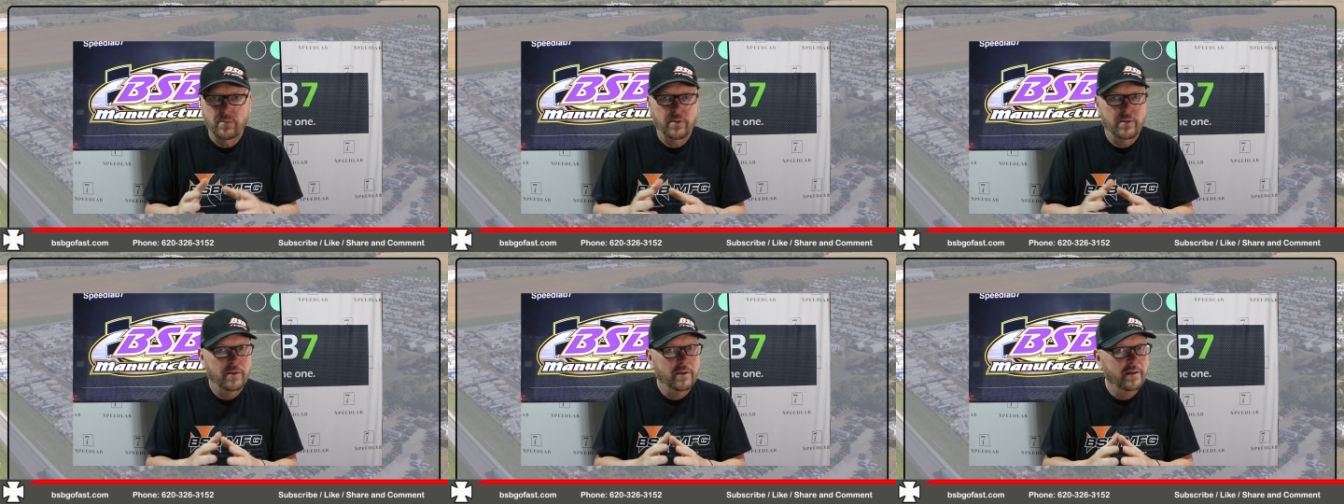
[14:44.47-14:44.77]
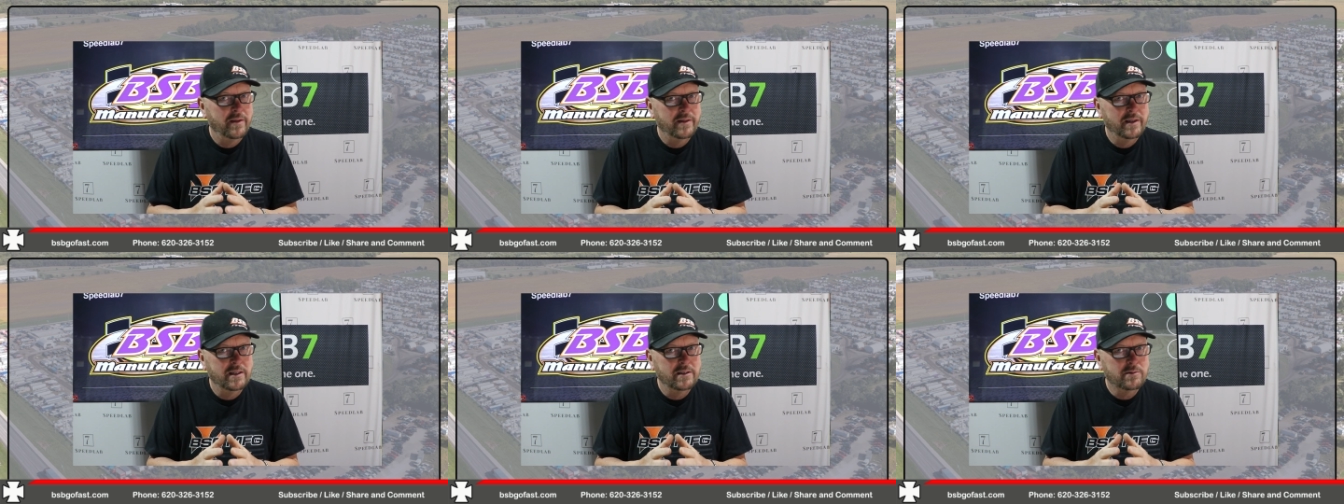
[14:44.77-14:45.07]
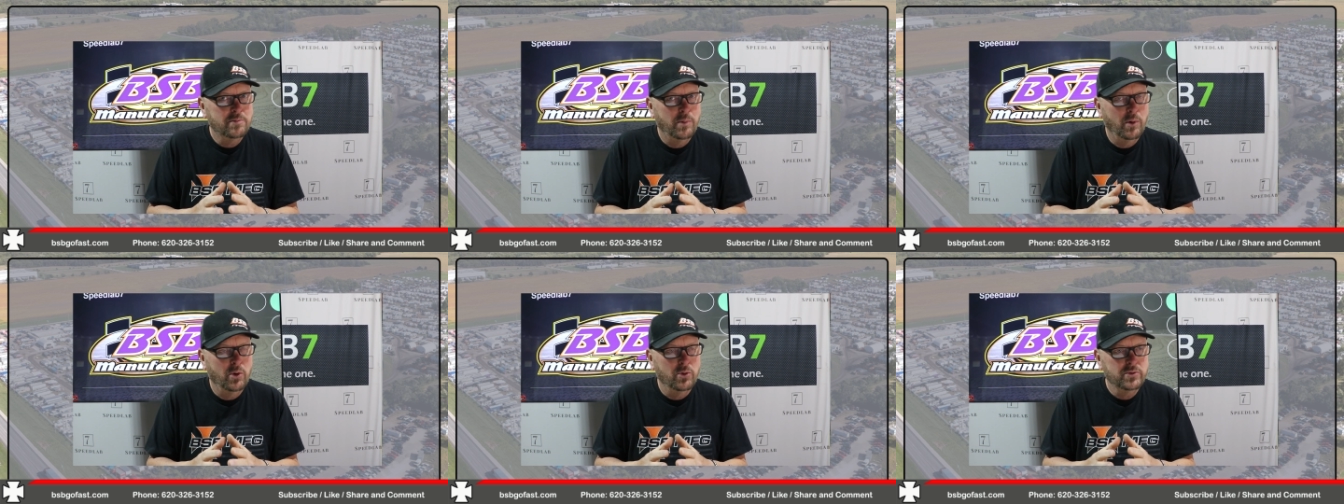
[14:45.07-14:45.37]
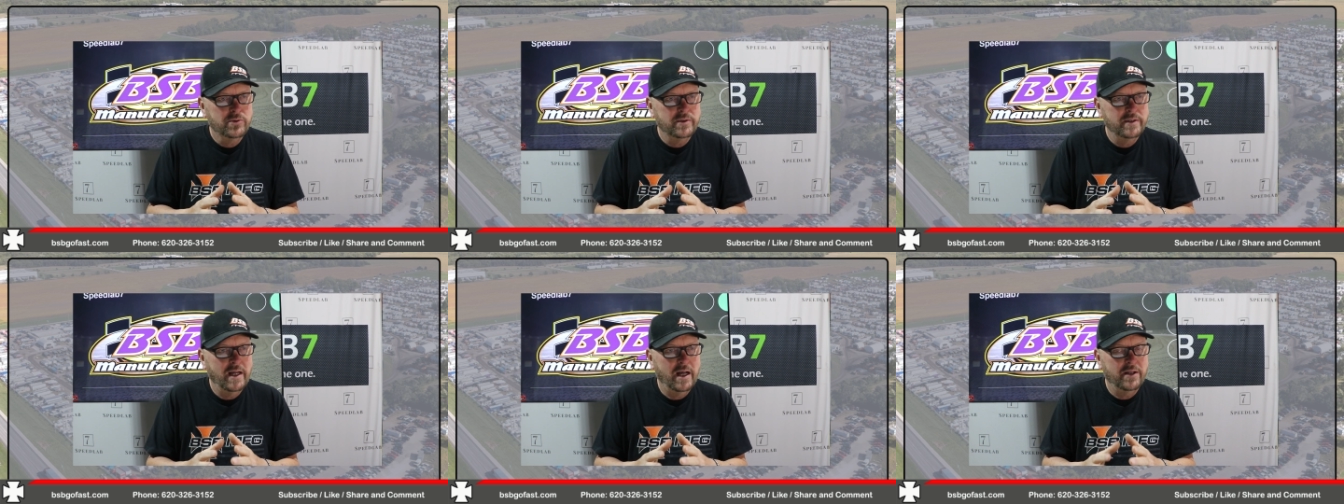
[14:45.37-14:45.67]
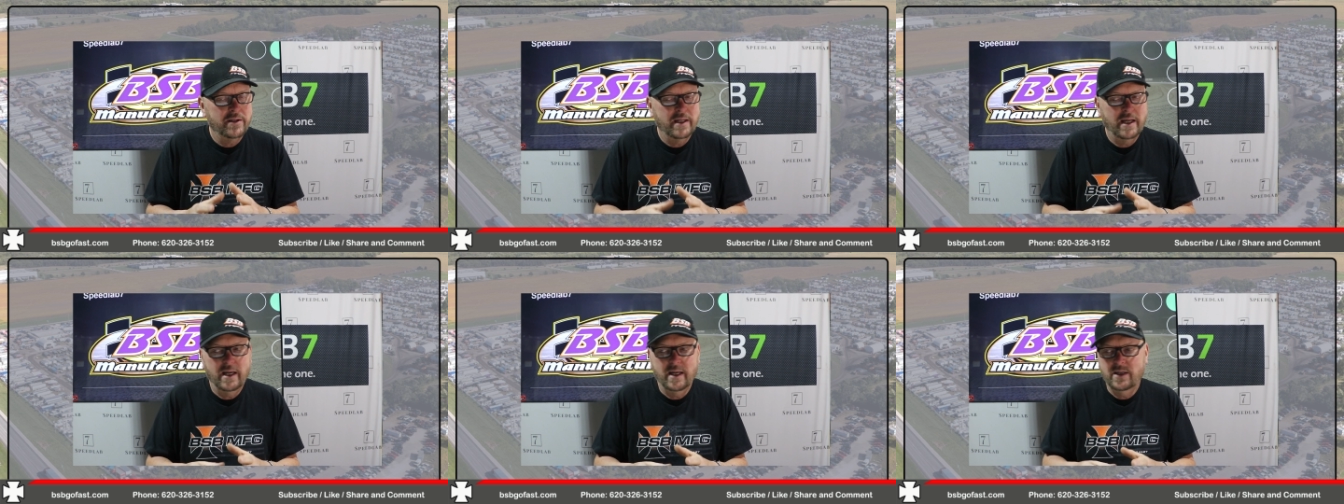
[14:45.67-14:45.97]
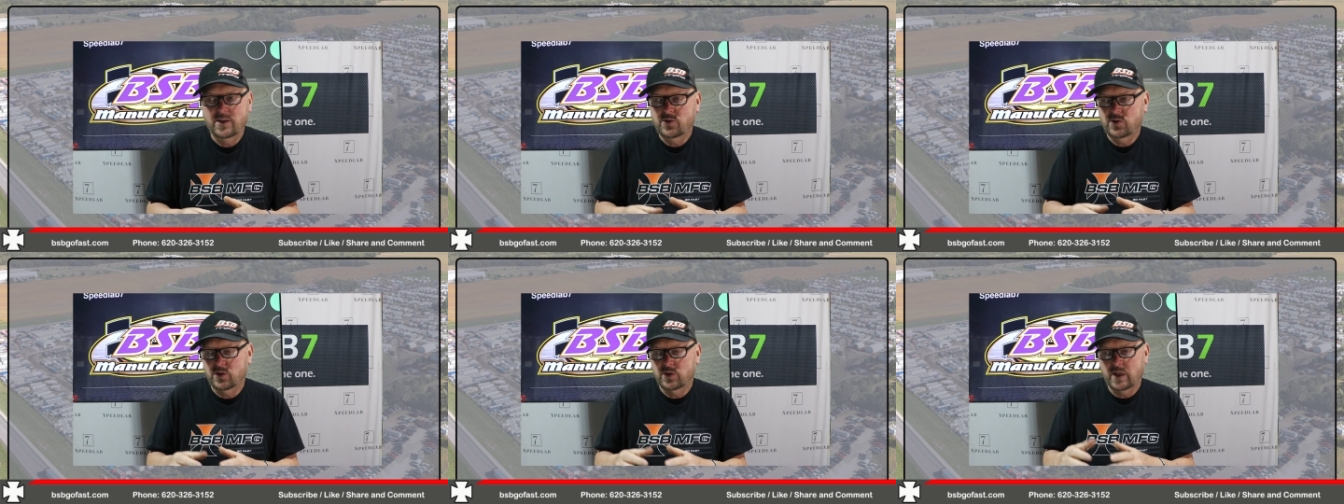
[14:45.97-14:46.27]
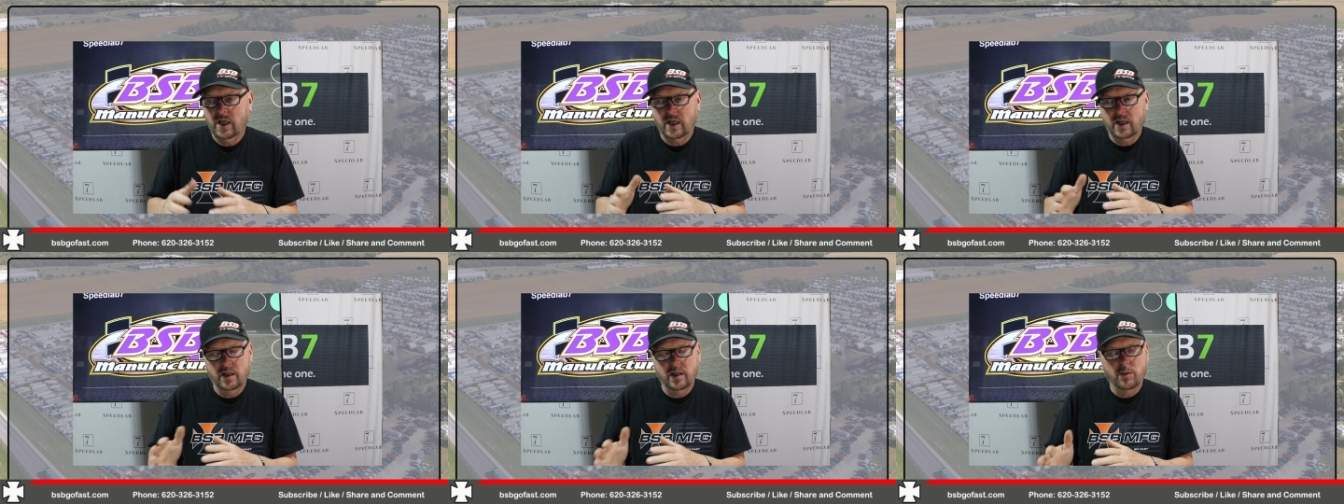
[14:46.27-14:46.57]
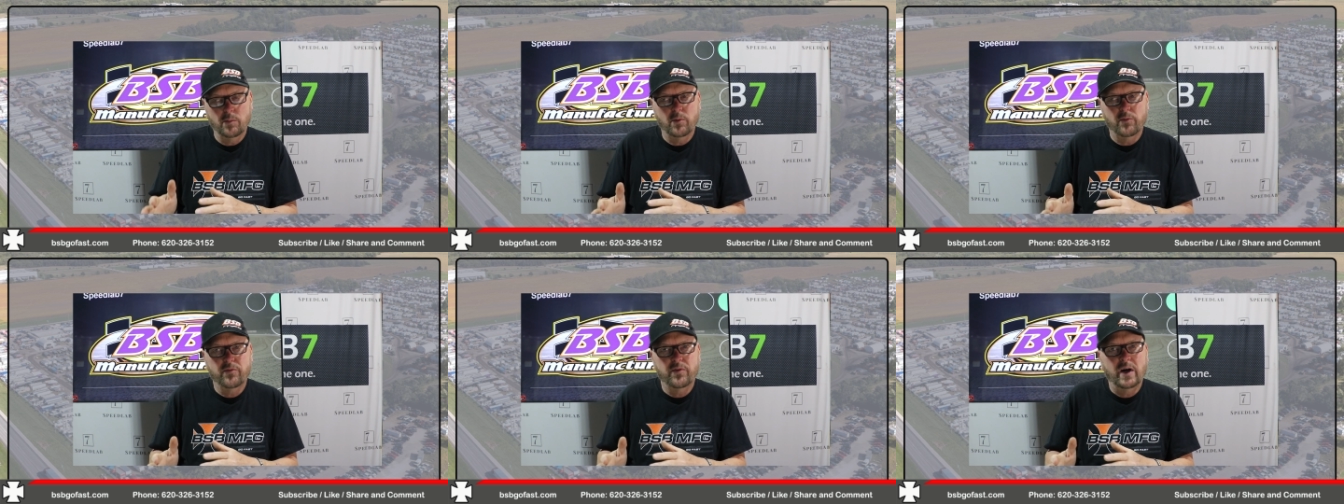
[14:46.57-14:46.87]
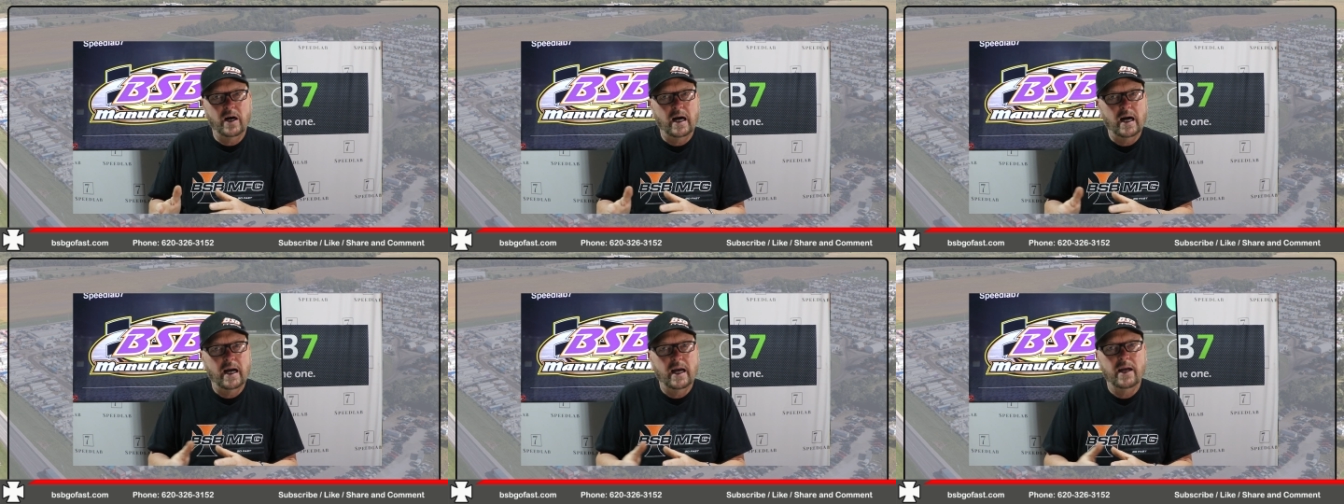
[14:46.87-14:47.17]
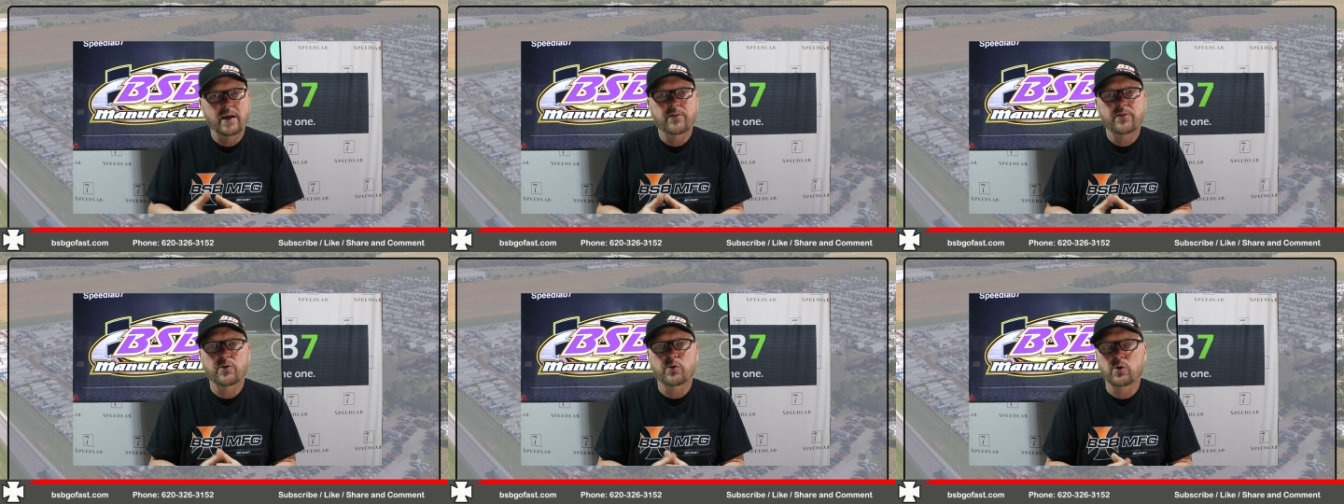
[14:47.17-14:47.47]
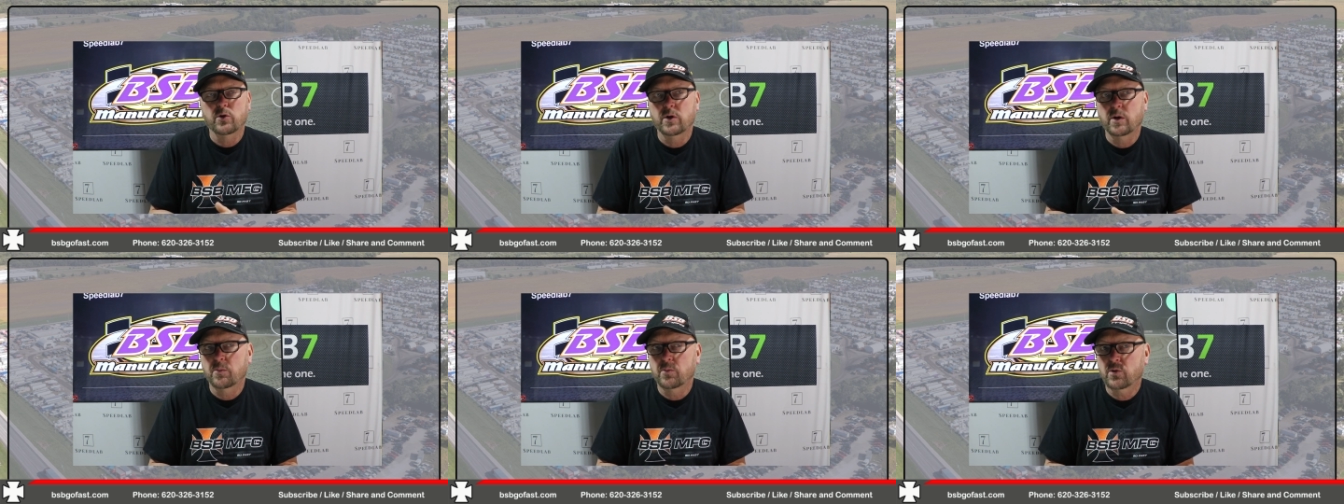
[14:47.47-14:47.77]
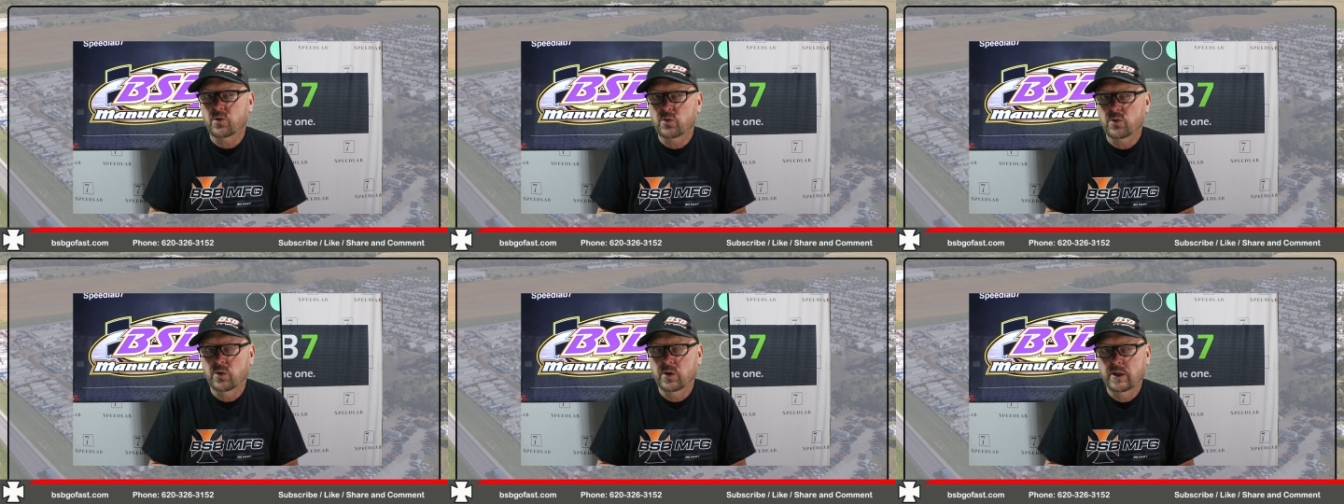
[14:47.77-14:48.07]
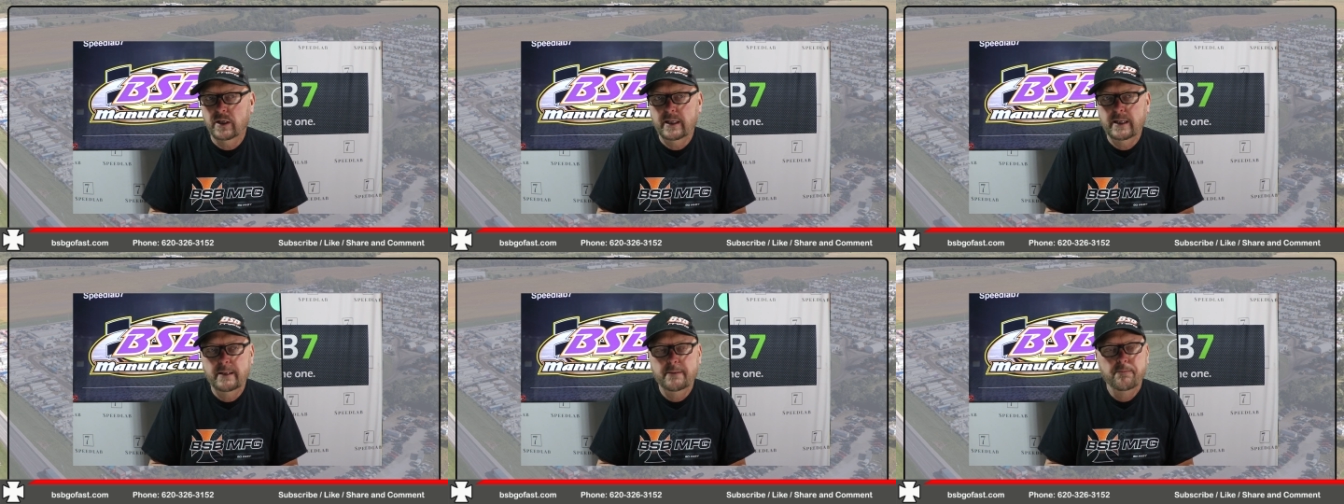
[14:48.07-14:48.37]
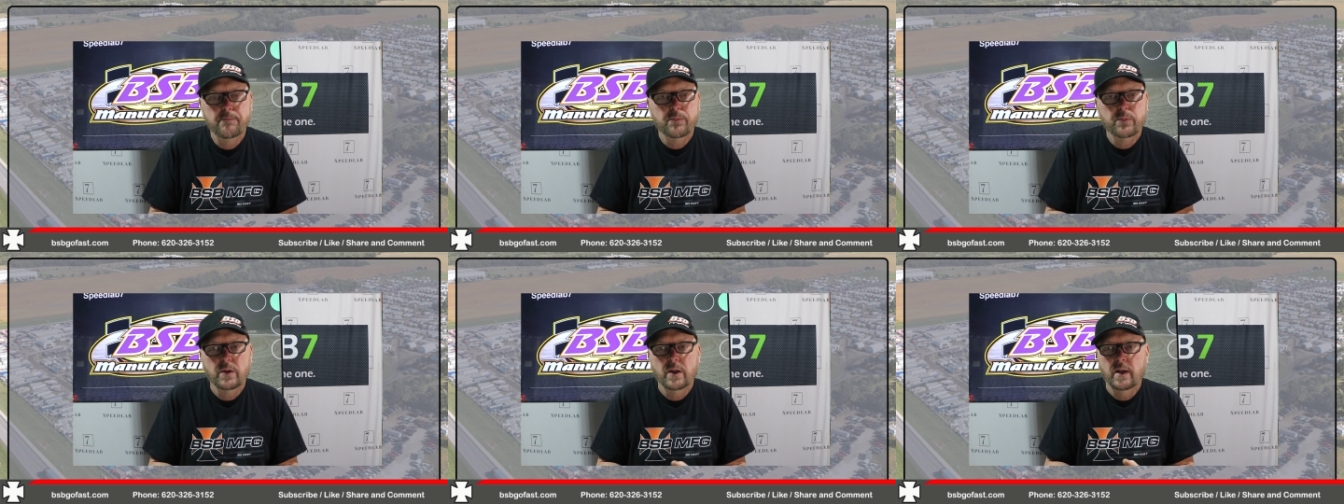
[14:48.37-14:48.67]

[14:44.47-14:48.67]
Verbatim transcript: these bolts nowadays, you take a number five or a number three,